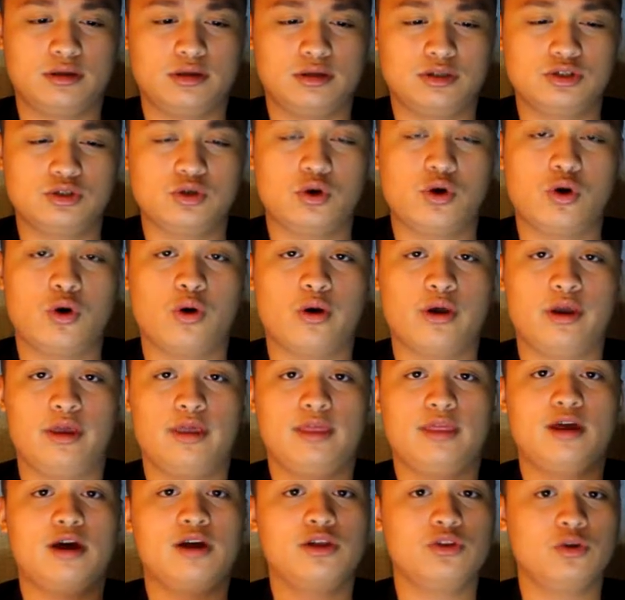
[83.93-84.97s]
So
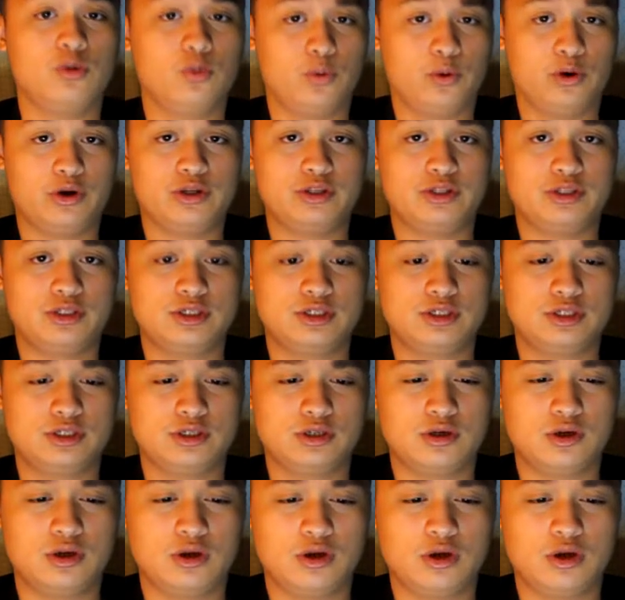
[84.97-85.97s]
in other words,